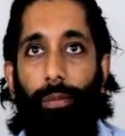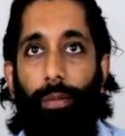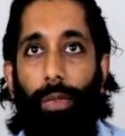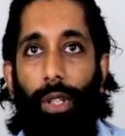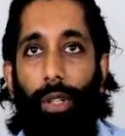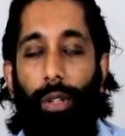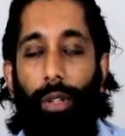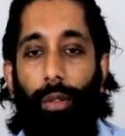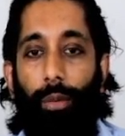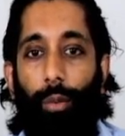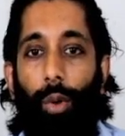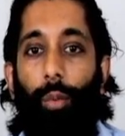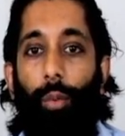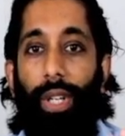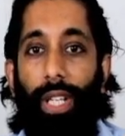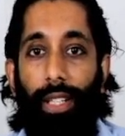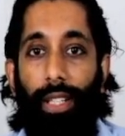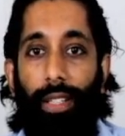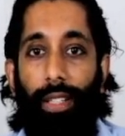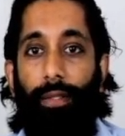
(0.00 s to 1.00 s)
what
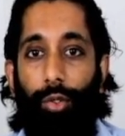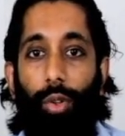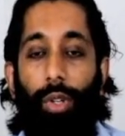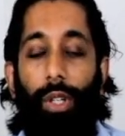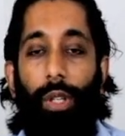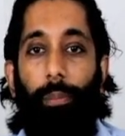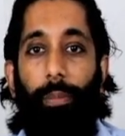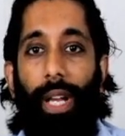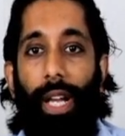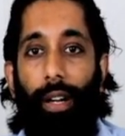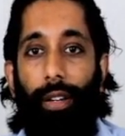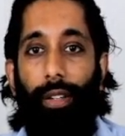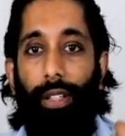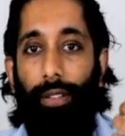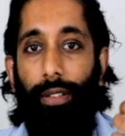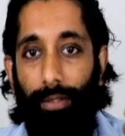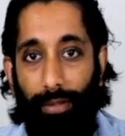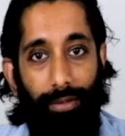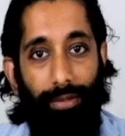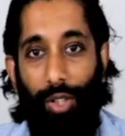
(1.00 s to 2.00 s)
we talk about
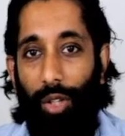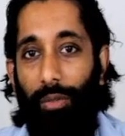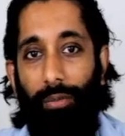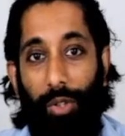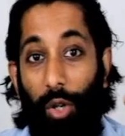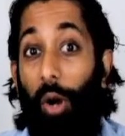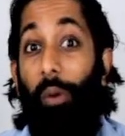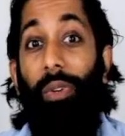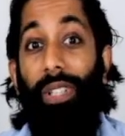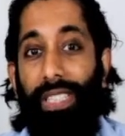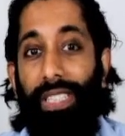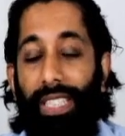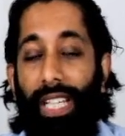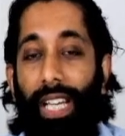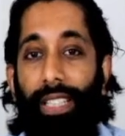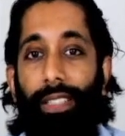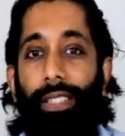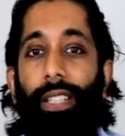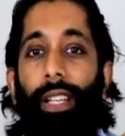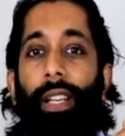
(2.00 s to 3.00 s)
and common
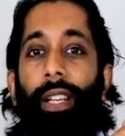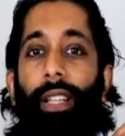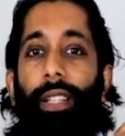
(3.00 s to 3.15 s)
sense,